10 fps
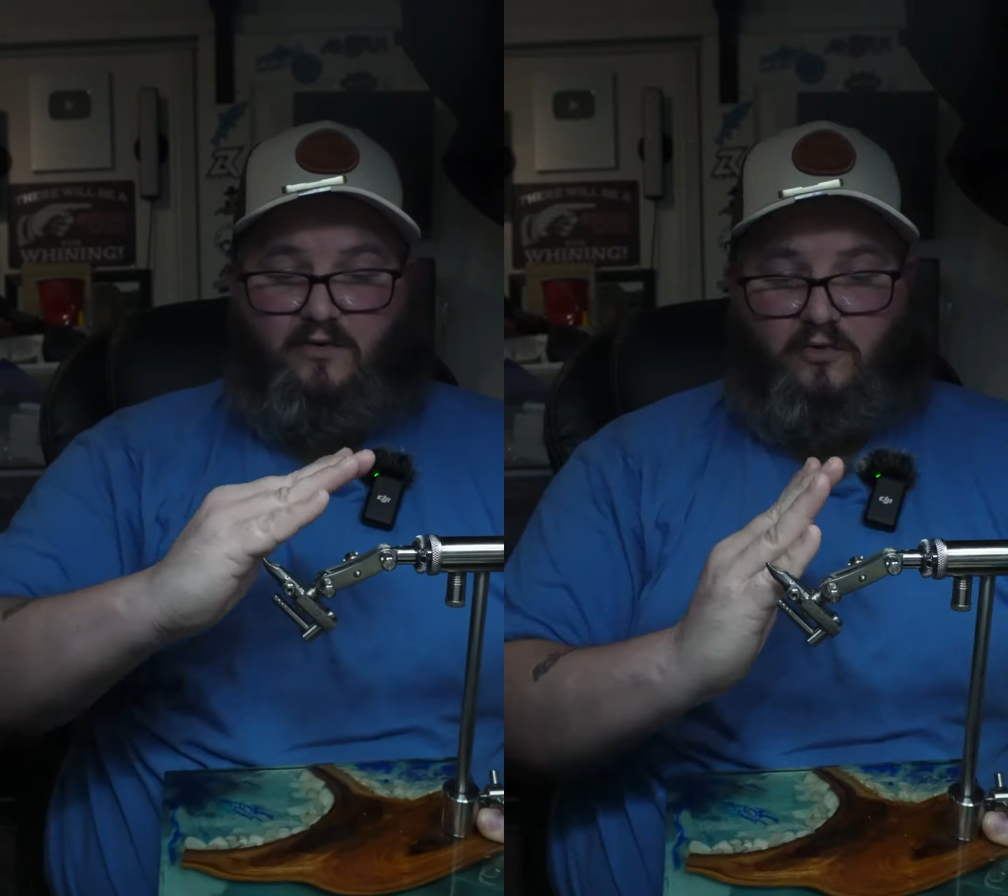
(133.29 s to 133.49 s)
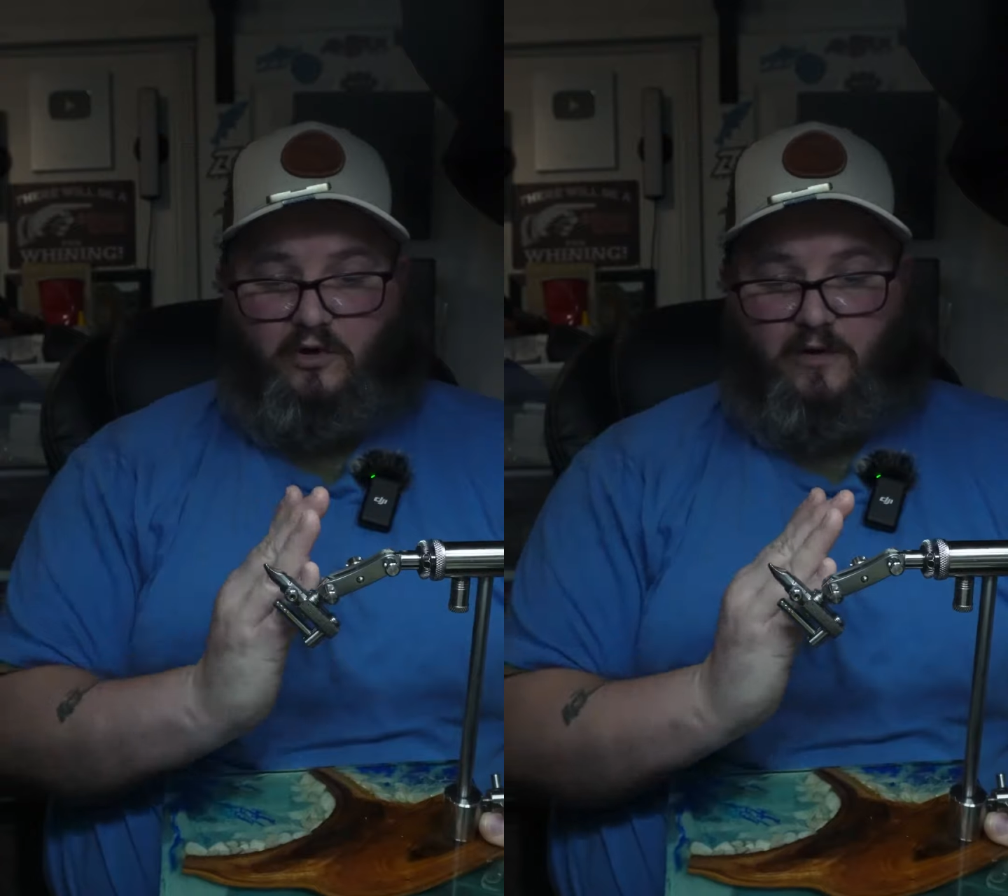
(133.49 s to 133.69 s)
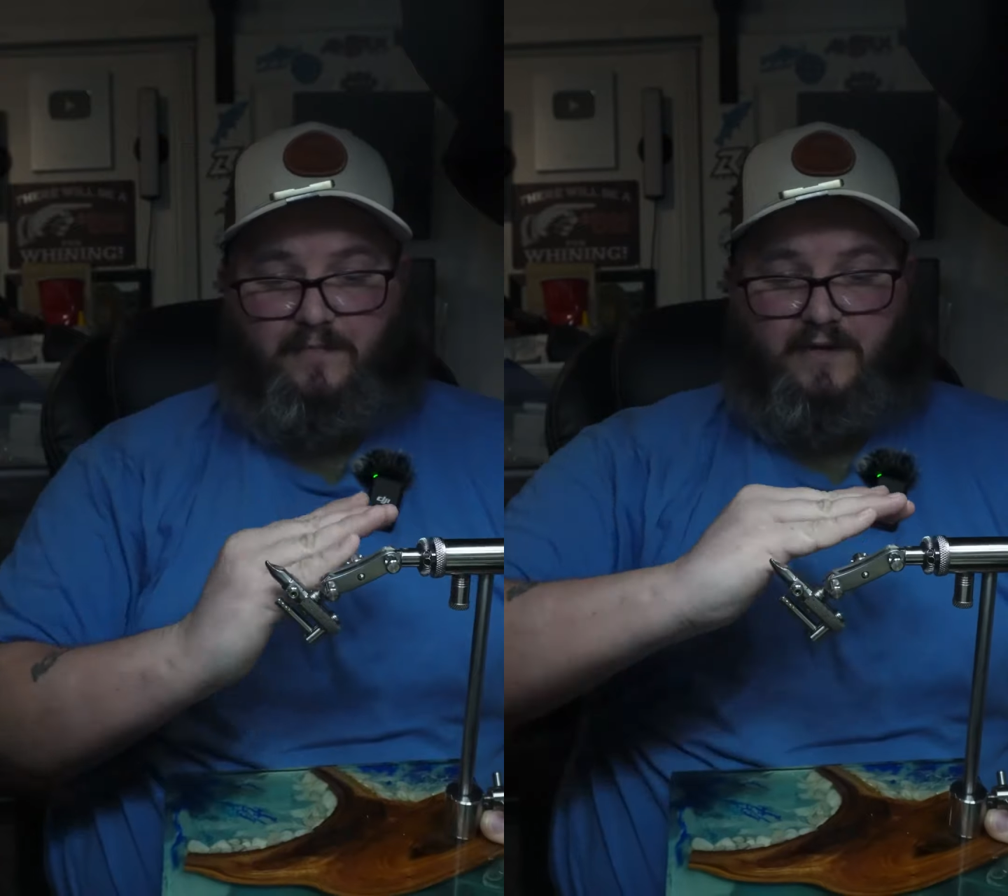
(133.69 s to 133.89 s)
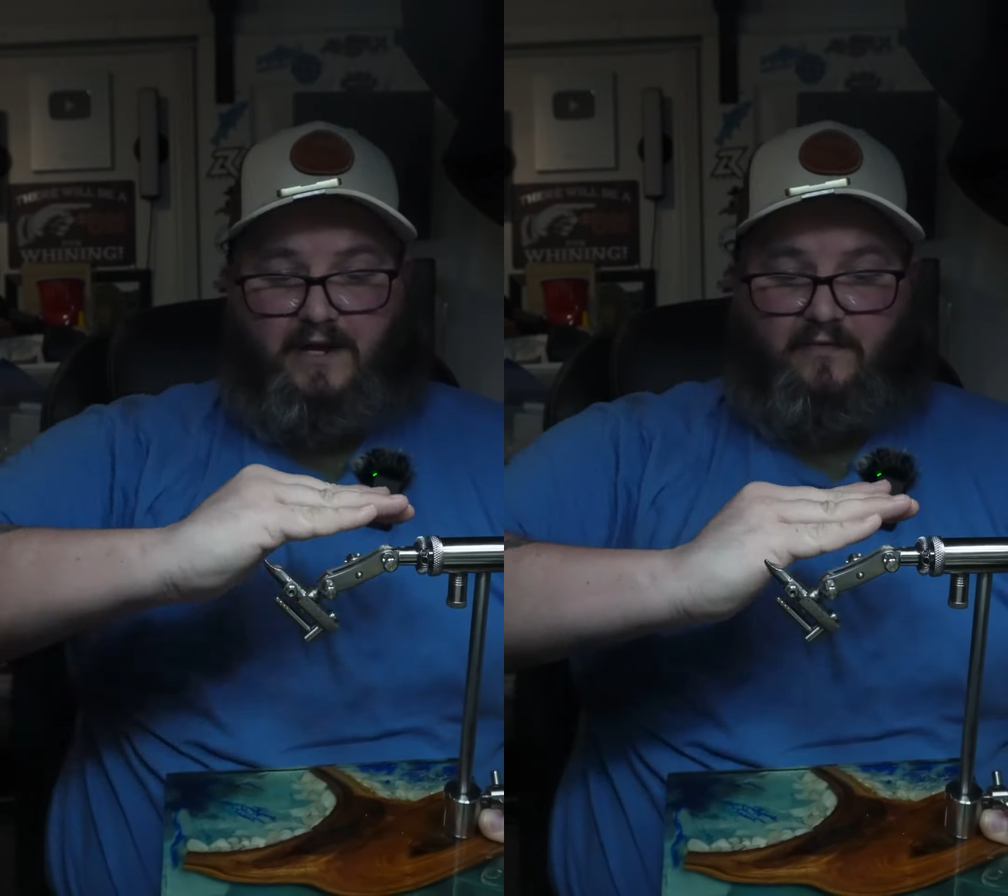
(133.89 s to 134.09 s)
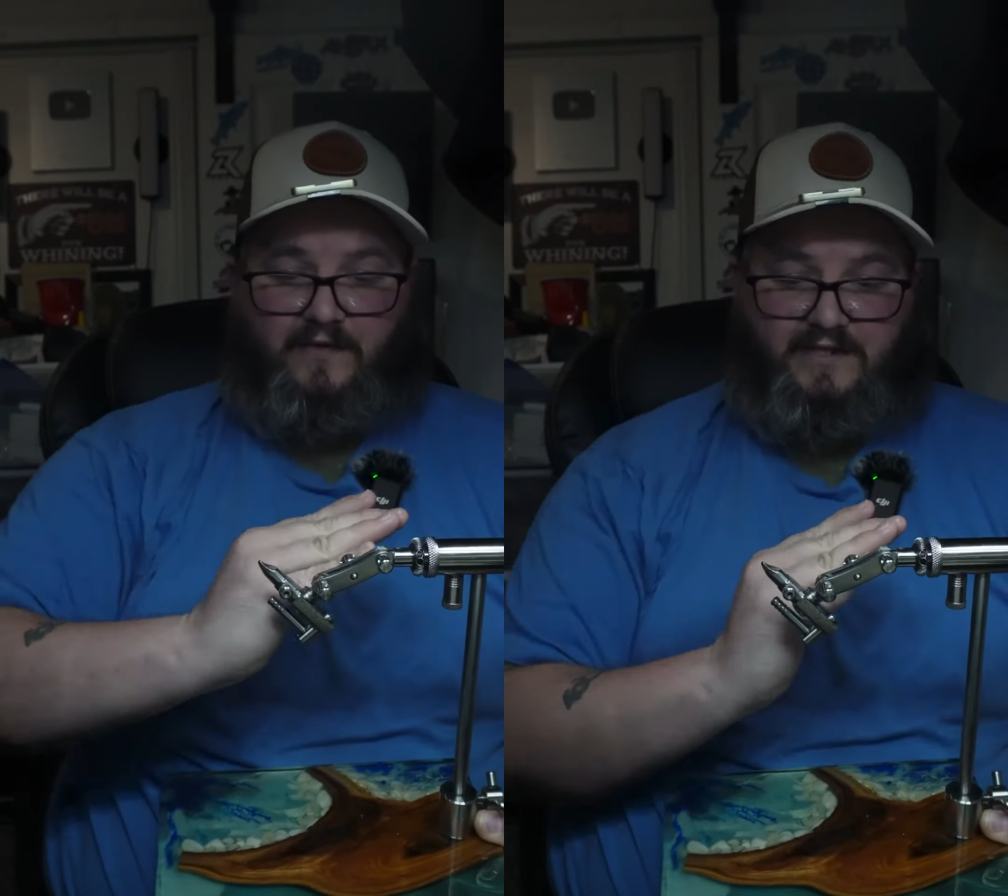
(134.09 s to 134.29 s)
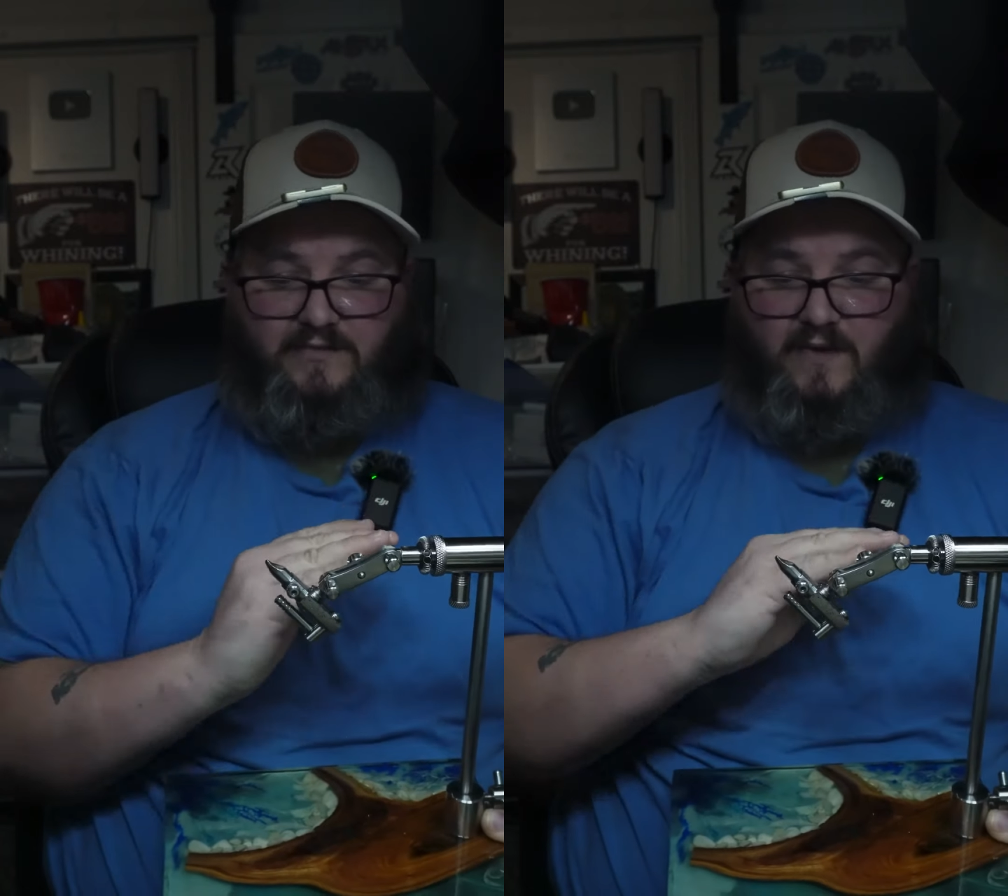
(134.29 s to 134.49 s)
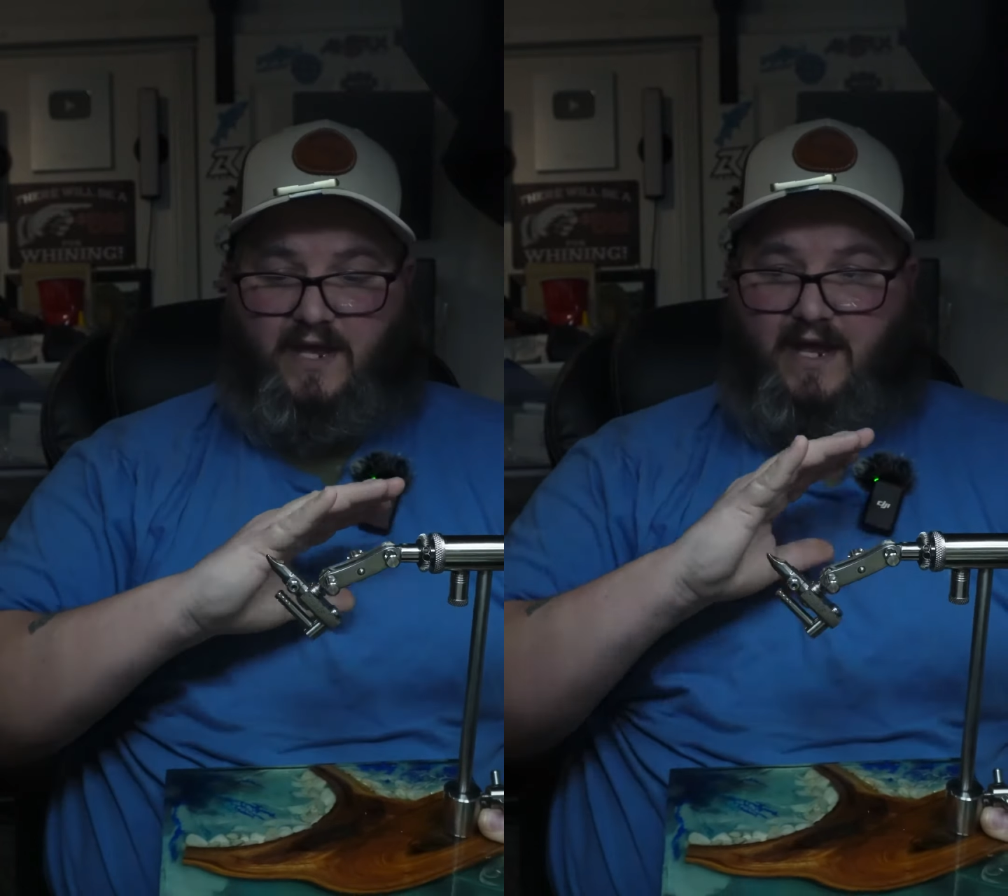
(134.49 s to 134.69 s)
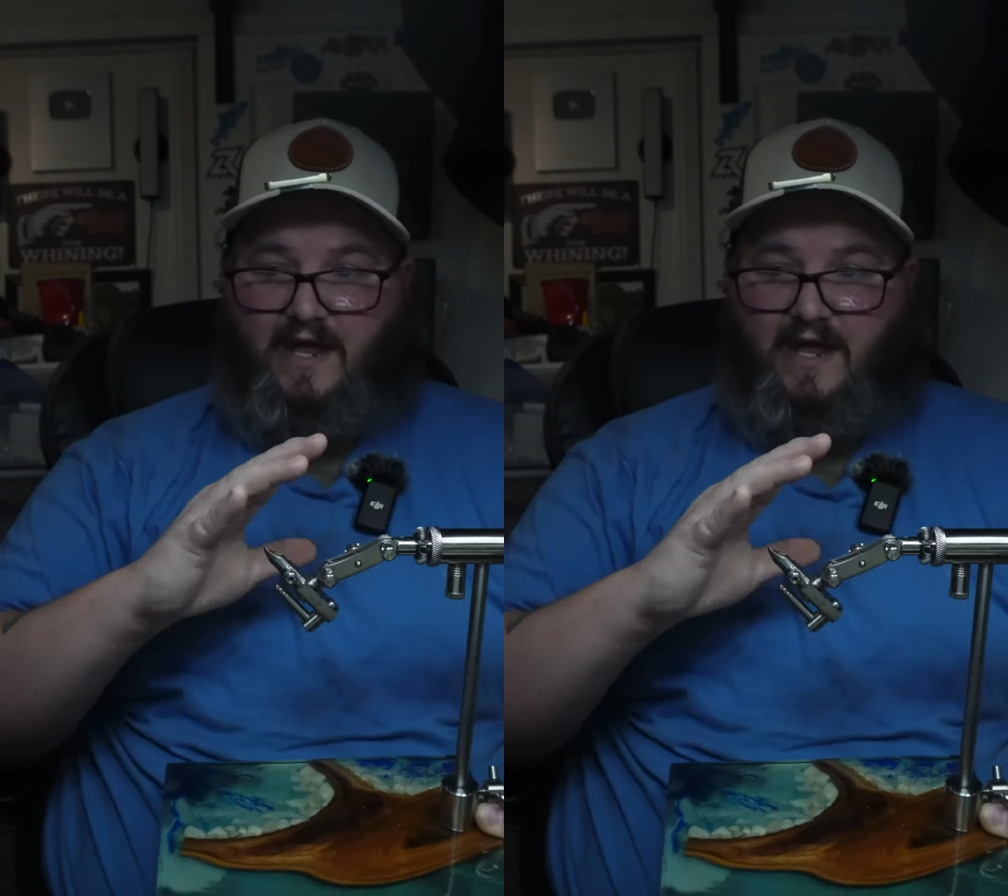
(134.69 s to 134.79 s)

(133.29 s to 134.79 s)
or up and down this way.